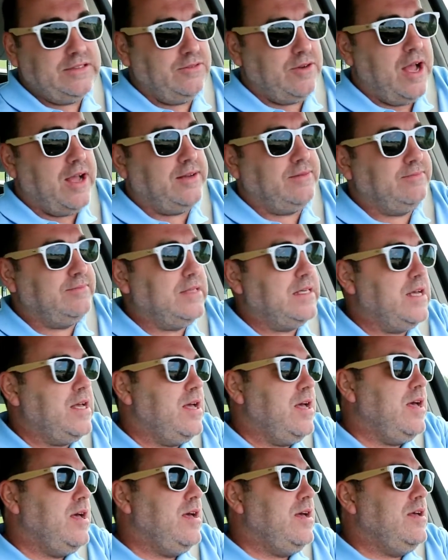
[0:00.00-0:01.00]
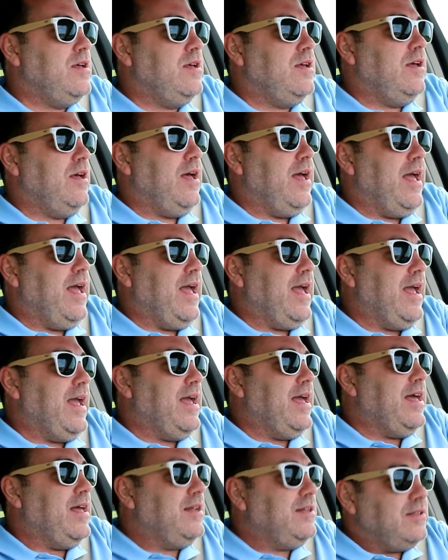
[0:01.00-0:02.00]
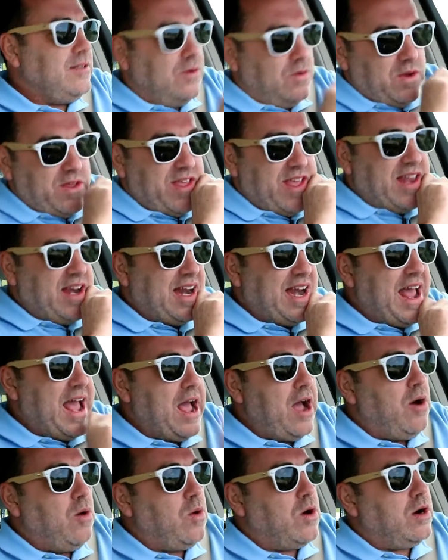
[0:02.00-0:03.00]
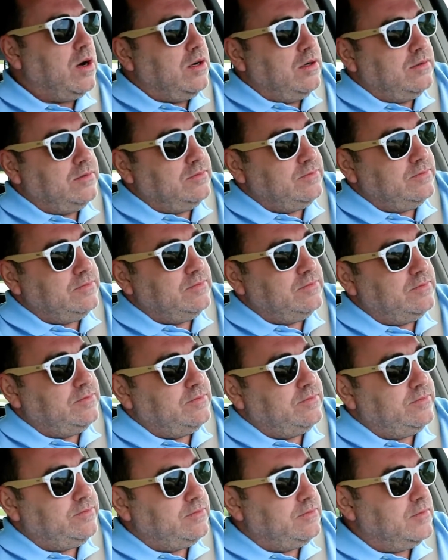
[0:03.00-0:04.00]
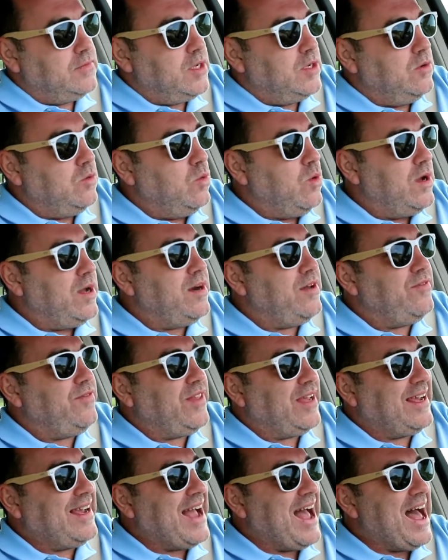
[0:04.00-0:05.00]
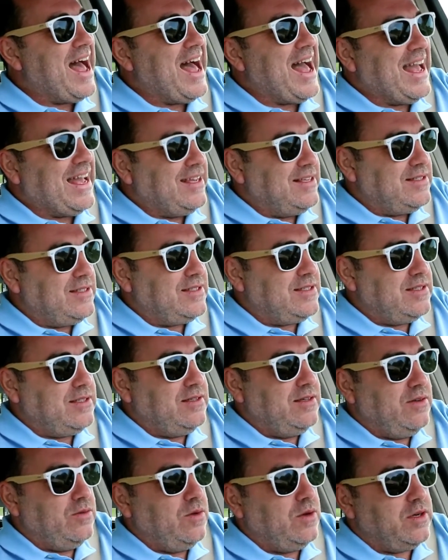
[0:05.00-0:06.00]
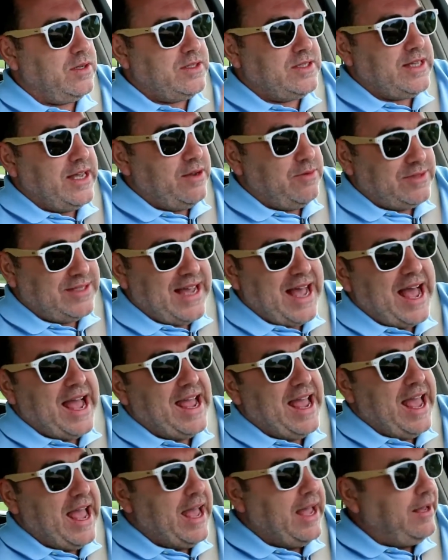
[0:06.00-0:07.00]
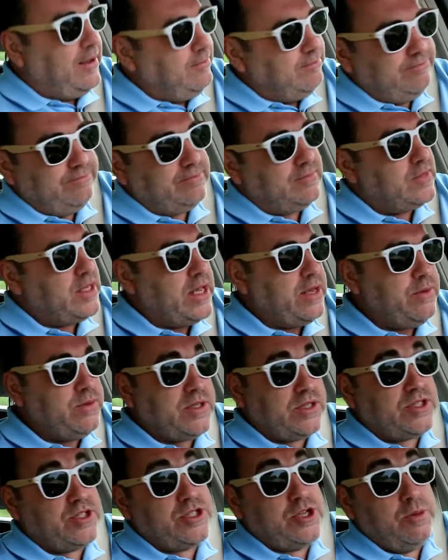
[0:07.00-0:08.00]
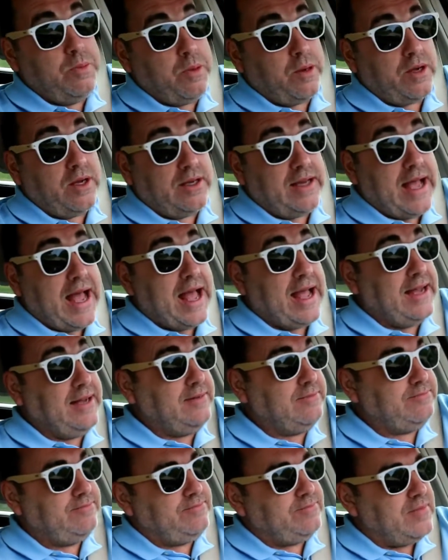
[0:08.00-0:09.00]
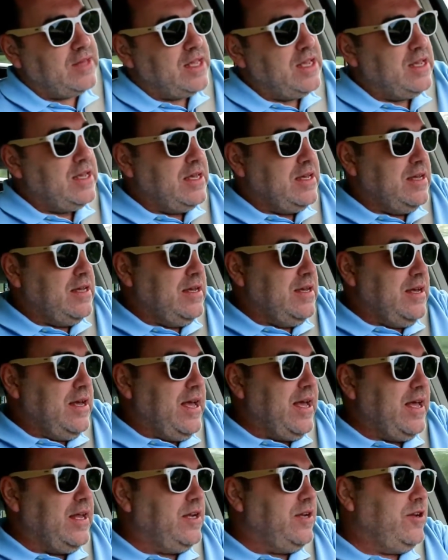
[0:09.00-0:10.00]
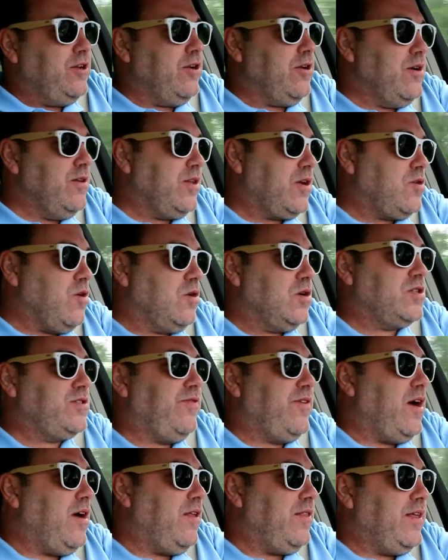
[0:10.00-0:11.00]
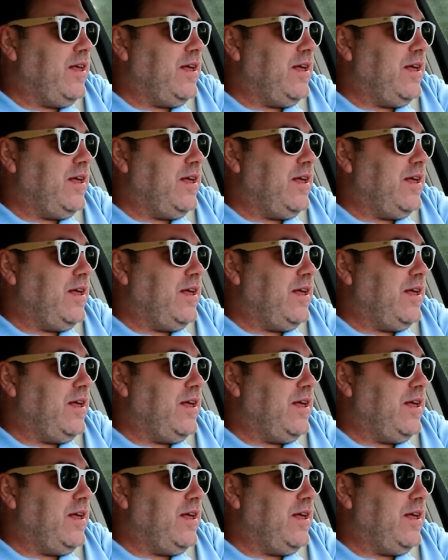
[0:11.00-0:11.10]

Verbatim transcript: Right. And within an hour, one of the guys, we're going to say it was guy A. He was a super good guy. And during the course of all